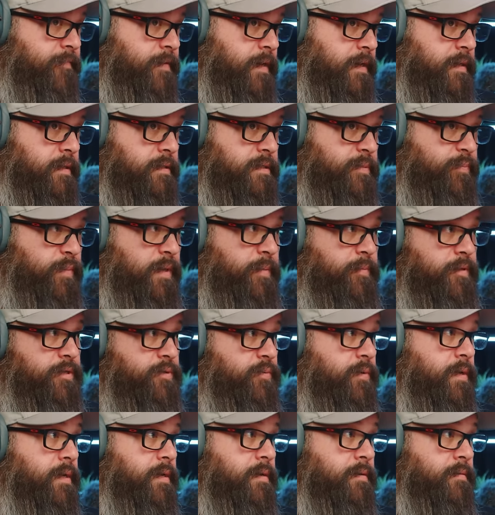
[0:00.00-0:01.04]
done a split
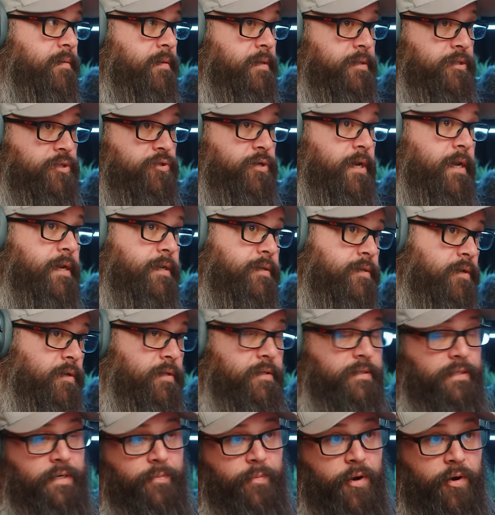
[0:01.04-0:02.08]
between Australian
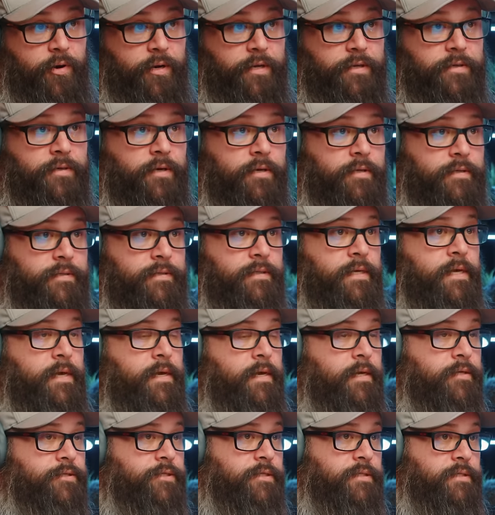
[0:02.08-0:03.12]
dollars and American dollars
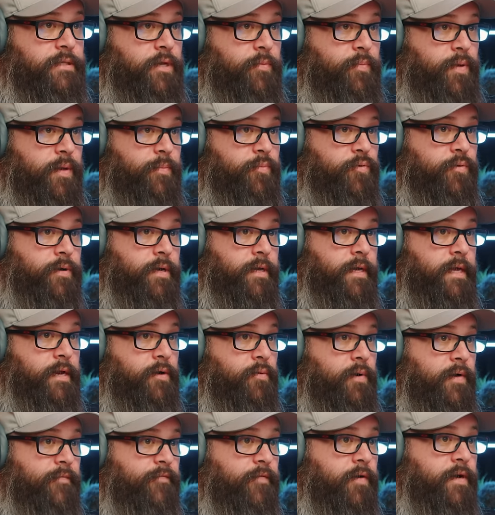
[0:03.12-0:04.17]
just so people can get a
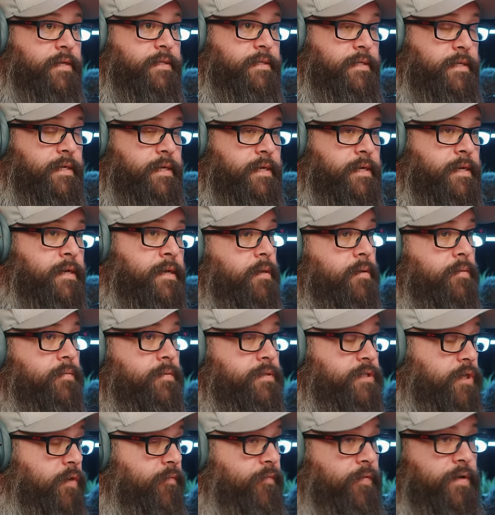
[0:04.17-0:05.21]
rough idea.
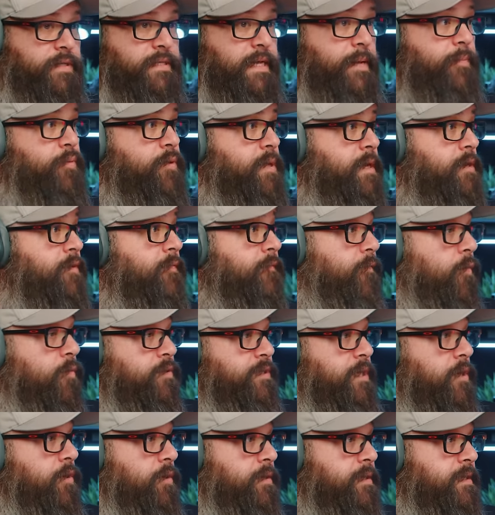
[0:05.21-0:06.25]
So for example, then you've
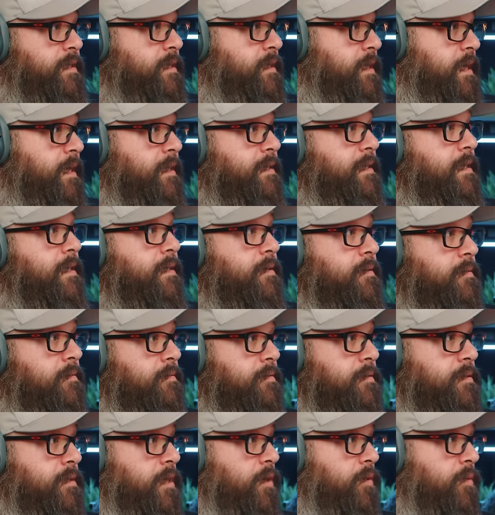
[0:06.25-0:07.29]
also got the seating.
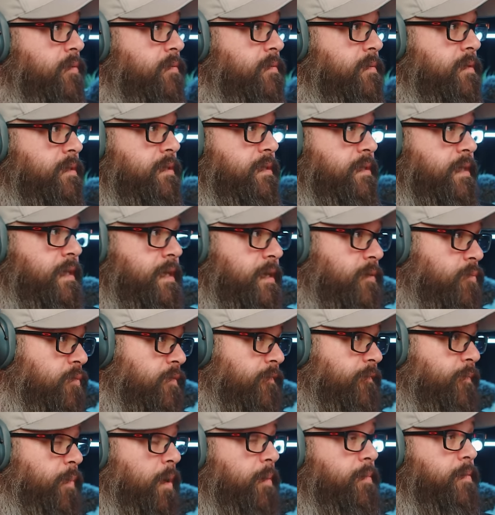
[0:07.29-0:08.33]
So the seating would
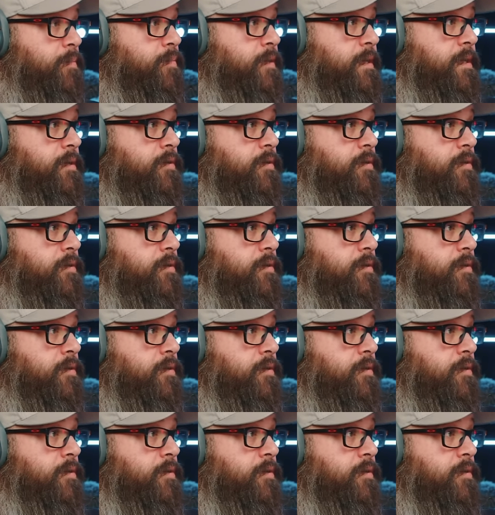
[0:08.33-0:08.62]
have mm-hmm. probably